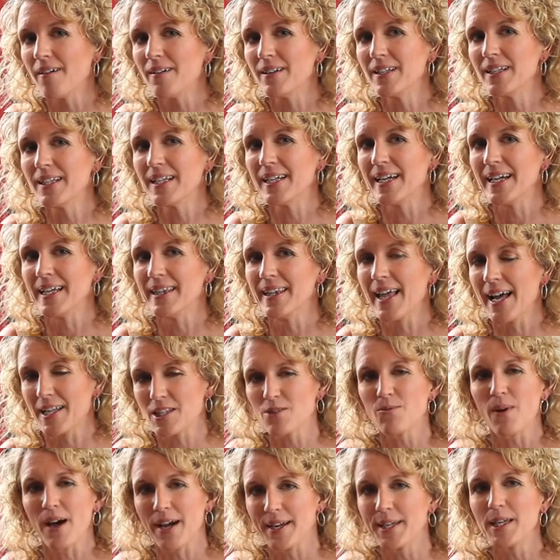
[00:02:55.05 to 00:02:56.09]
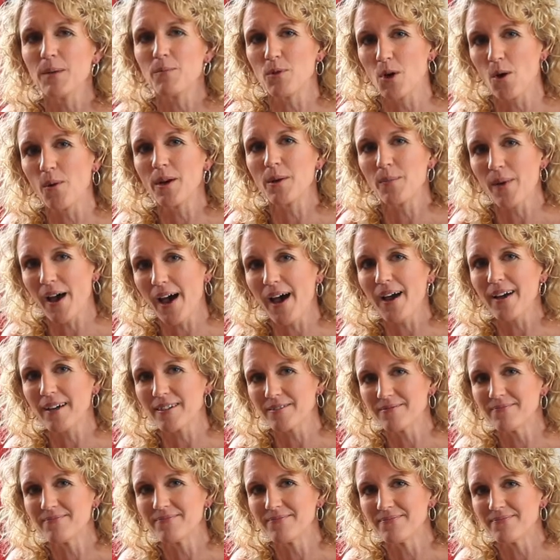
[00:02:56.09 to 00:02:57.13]
and that's why I keep
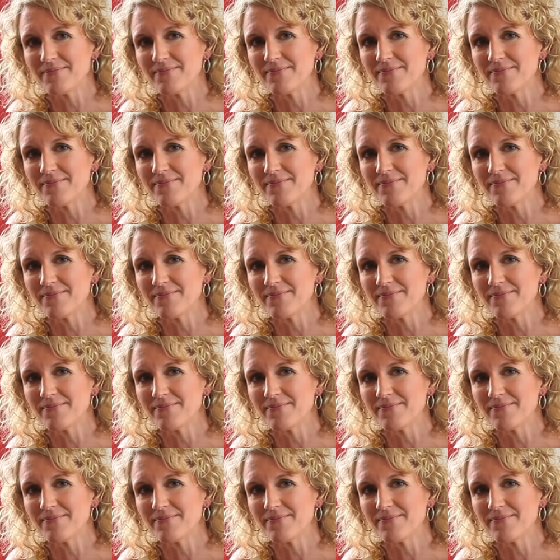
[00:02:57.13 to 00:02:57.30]
going